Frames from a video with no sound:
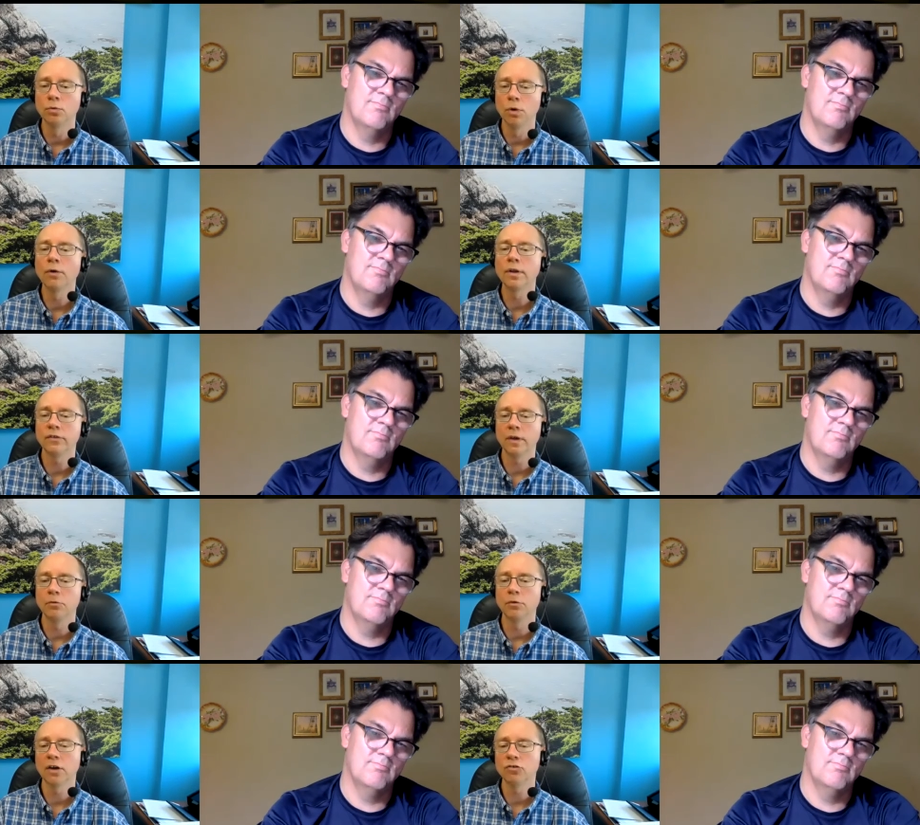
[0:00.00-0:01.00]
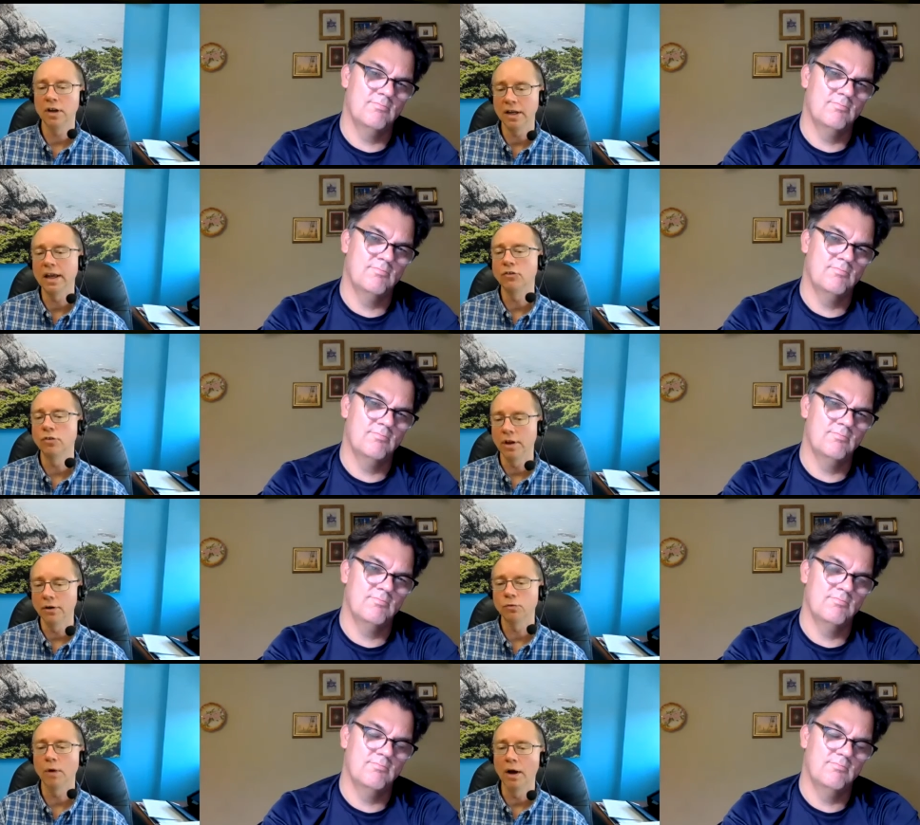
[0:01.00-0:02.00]
Speaker 1: row in the same direction and get you there
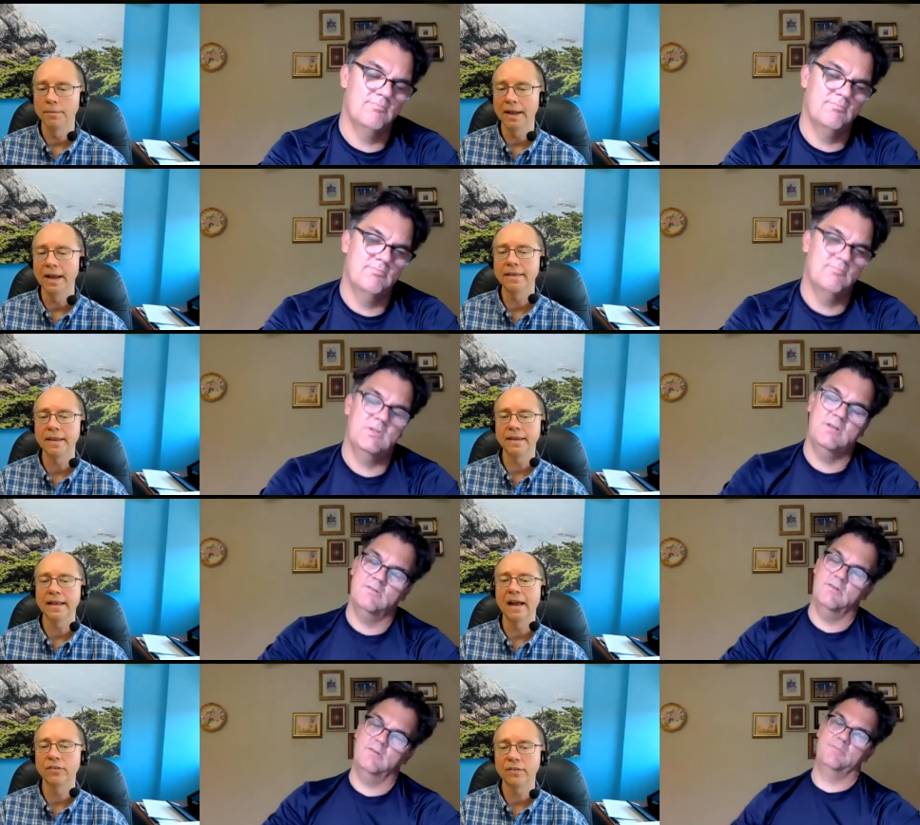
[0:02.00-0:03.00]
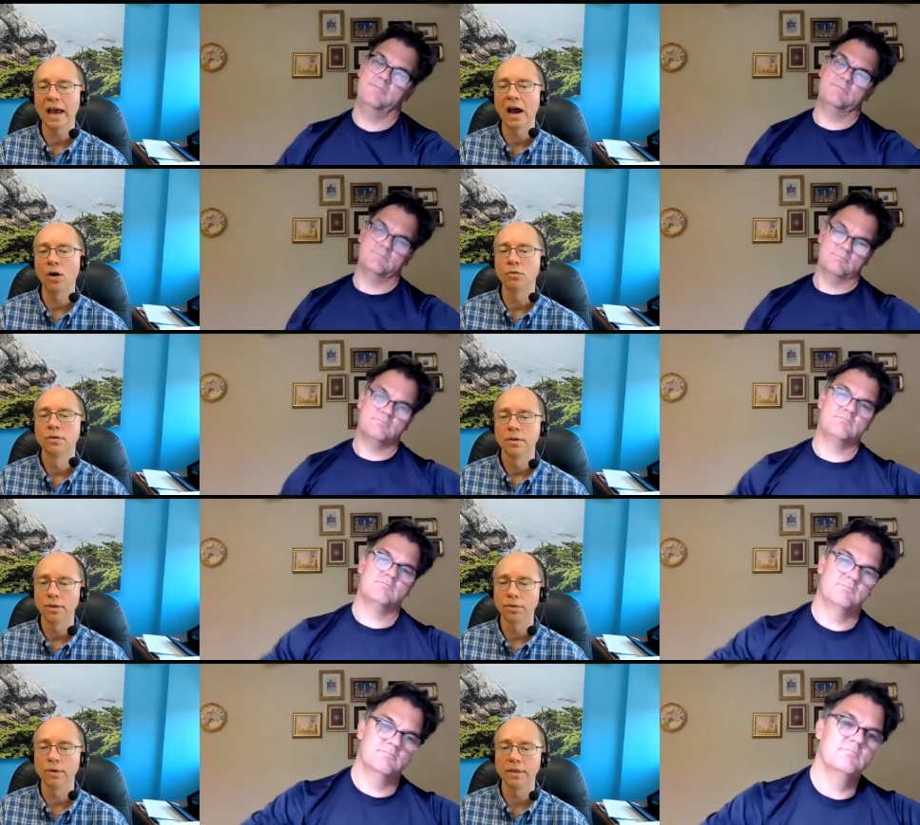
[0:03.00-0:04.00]
as well. And I think mm-hmm. that's how
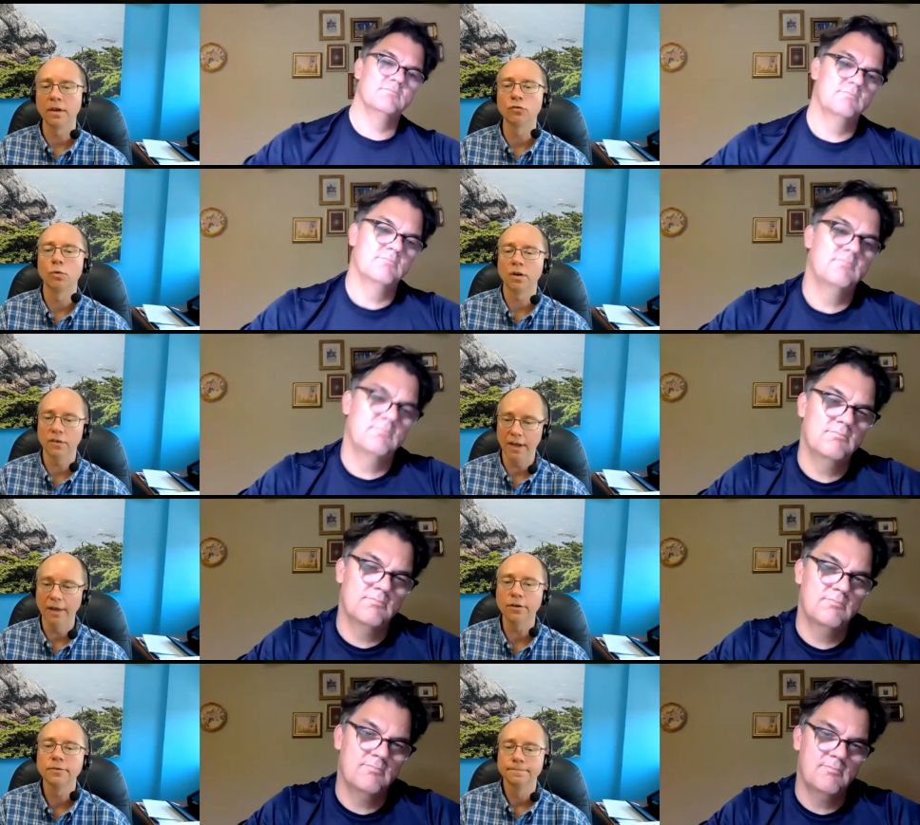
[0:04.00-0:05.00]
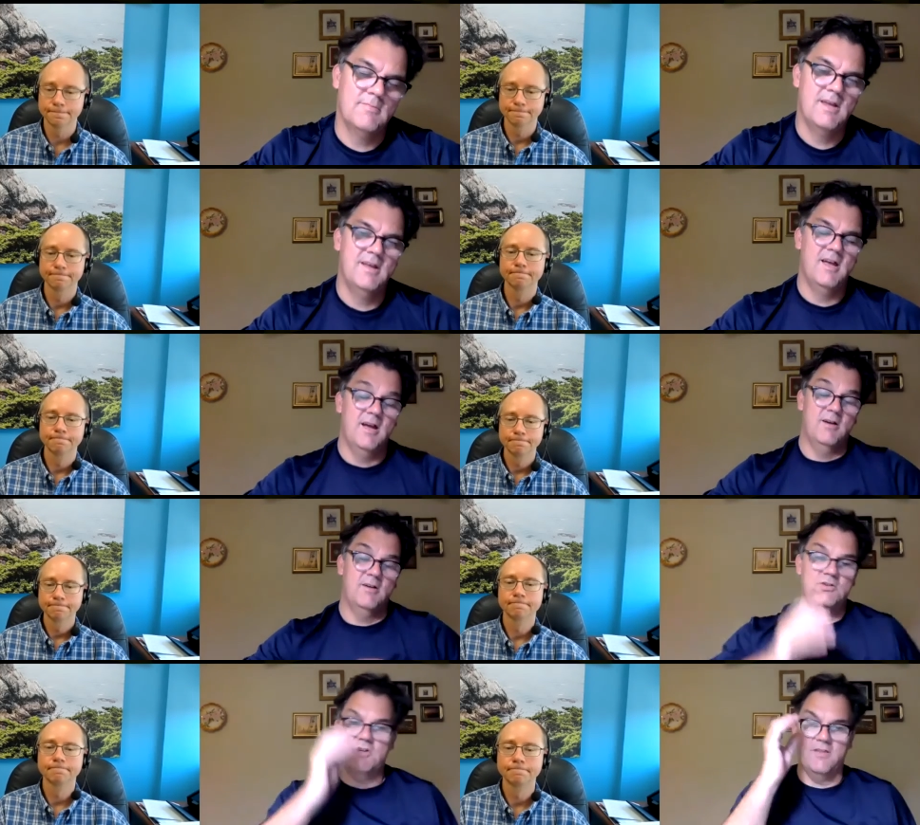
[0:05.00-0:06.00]
the three things work together.
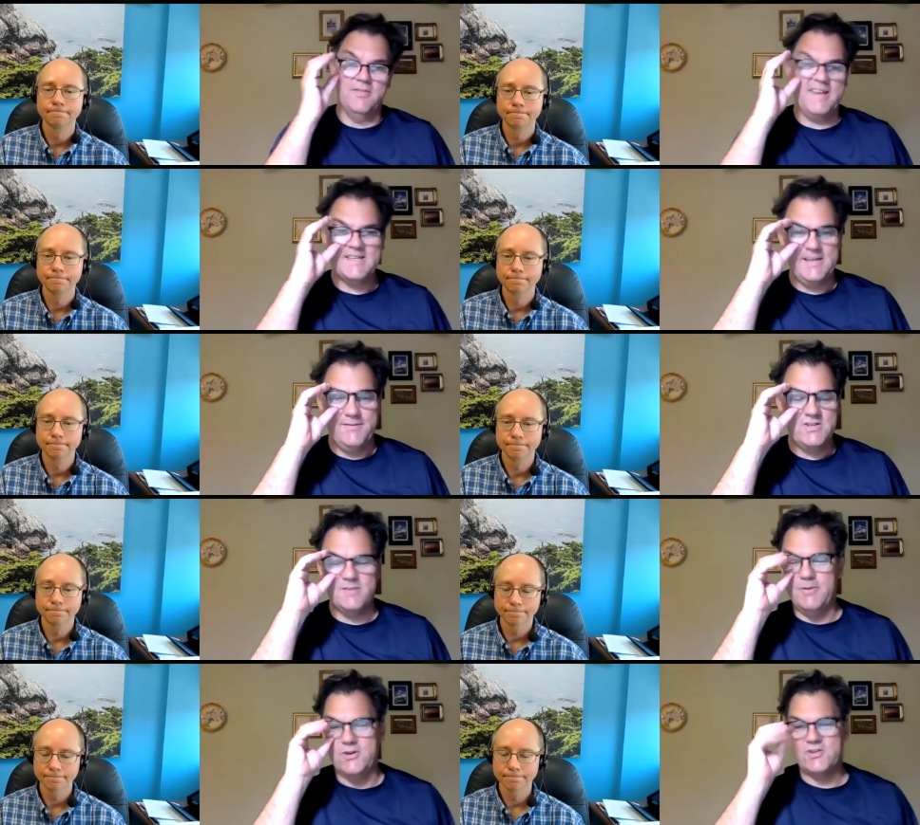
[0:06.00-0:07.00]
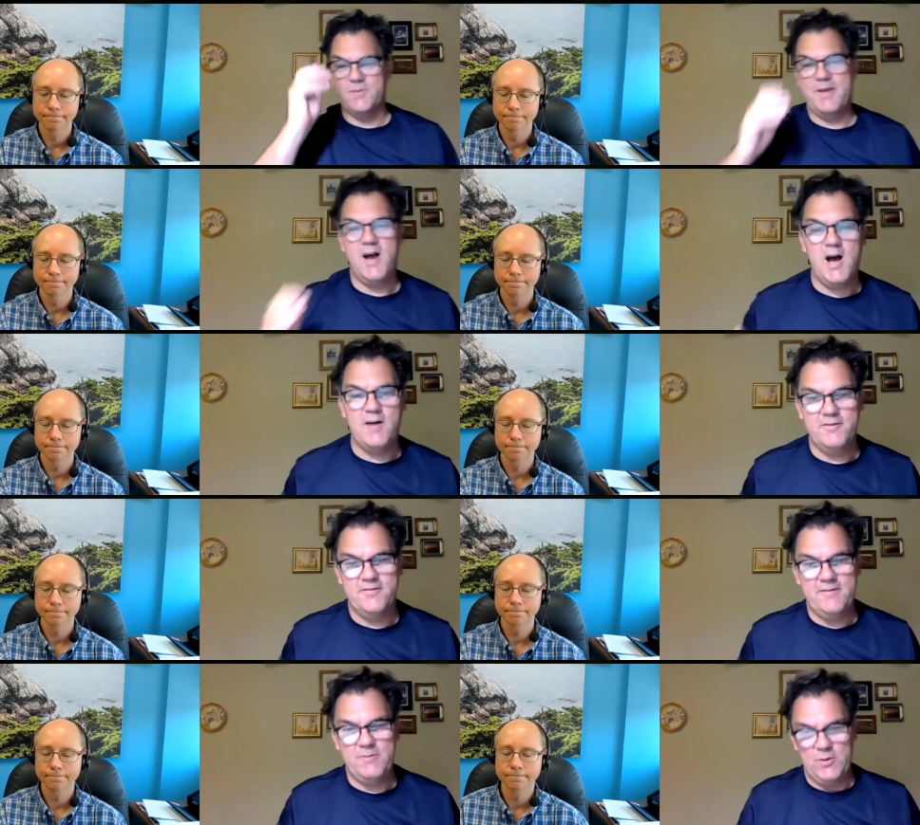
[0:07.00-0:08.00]
Speaker 2: Jon, thanks ever so much. On behalf of
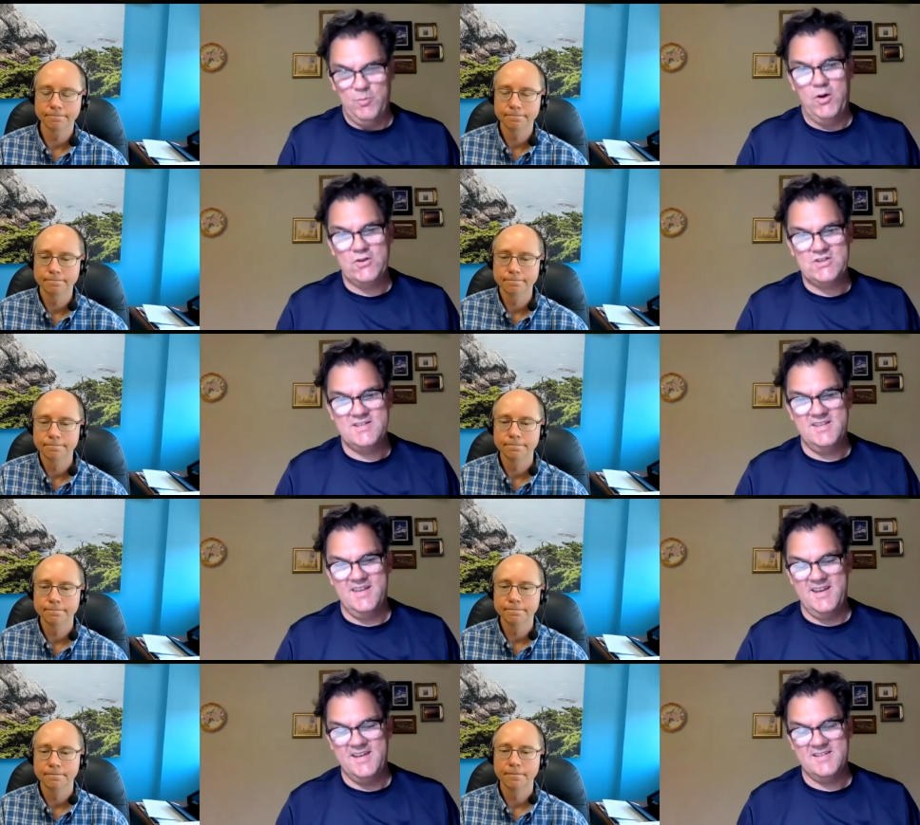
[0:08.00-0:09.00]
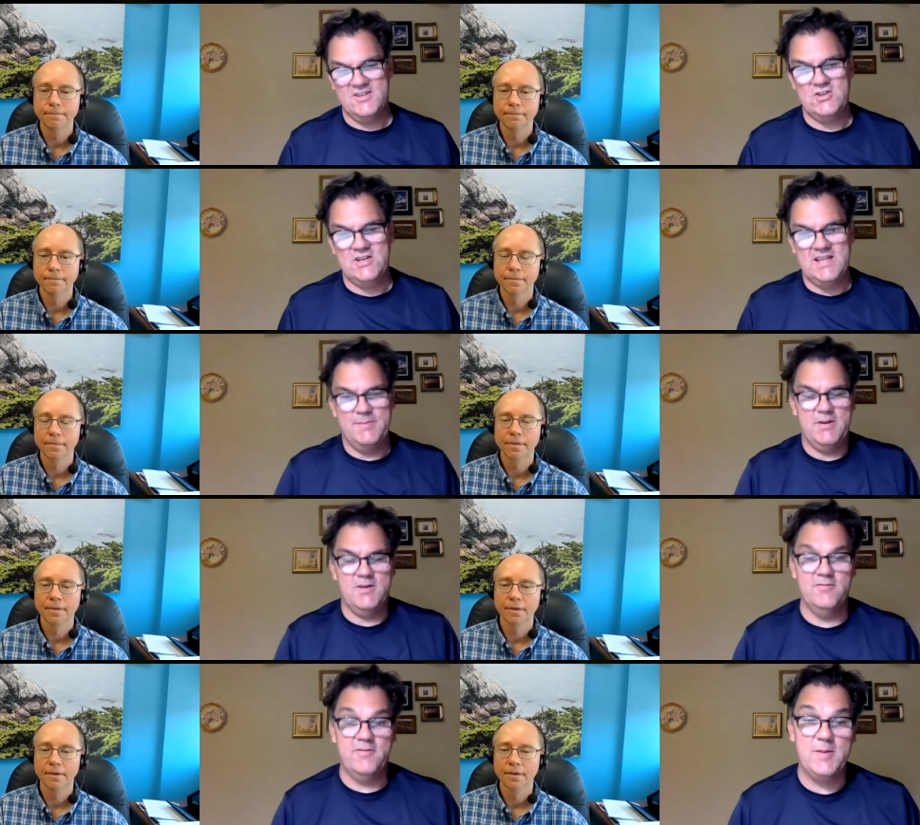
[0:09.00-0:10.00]
everyone who watches these, and as you know, they've
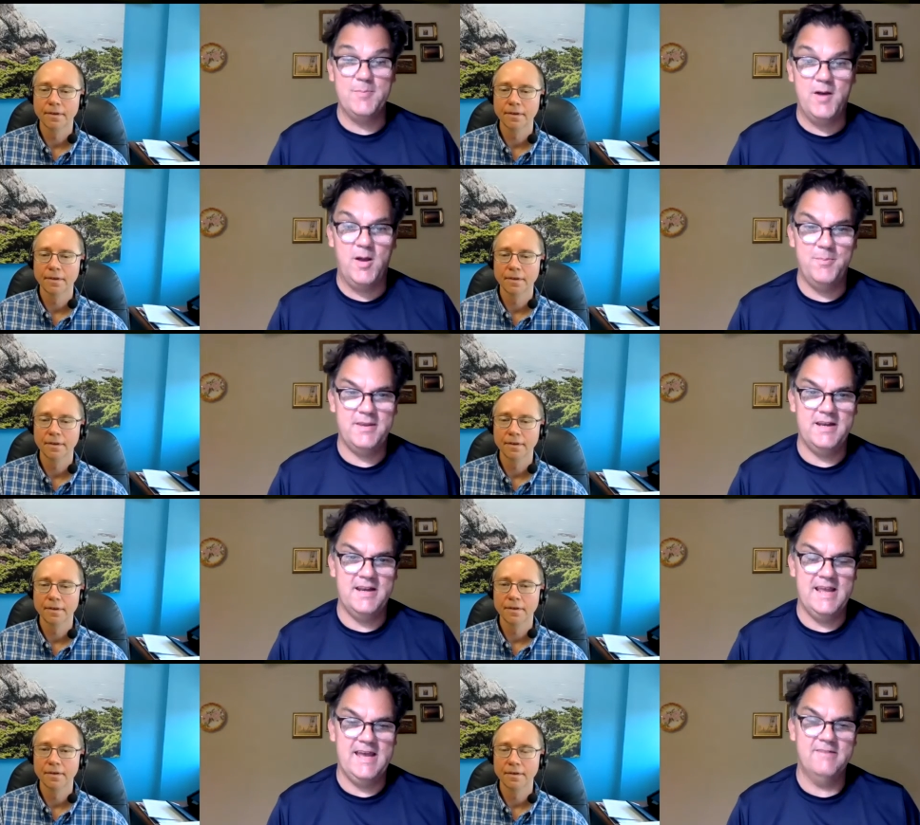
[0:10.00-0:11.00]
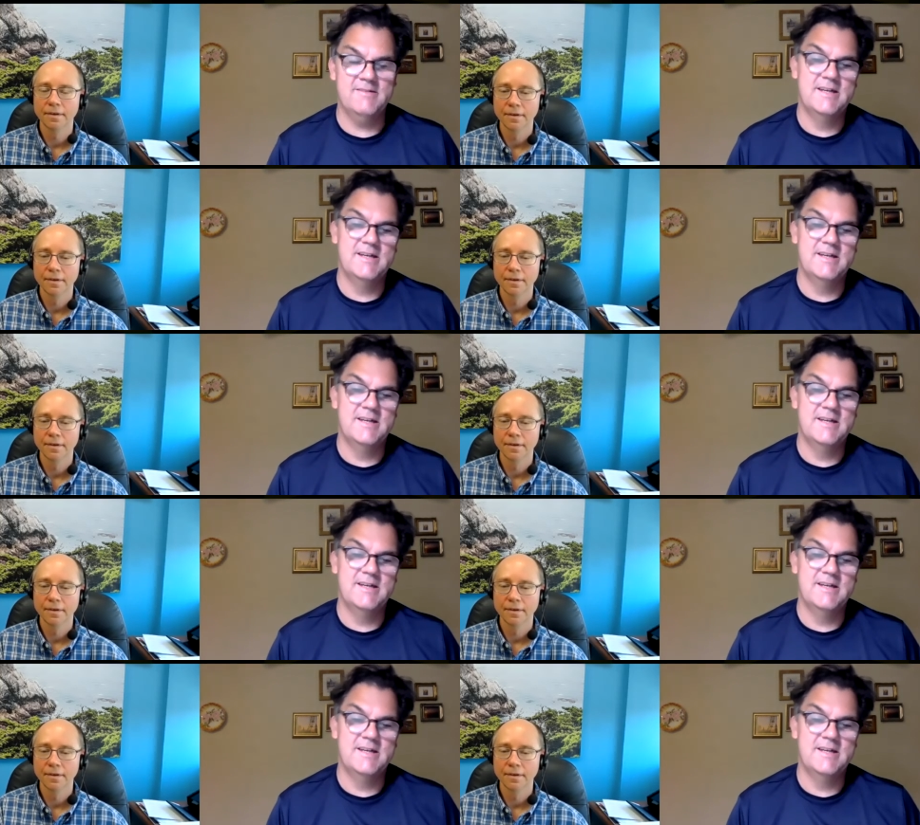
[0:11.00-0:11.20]
become very popular now.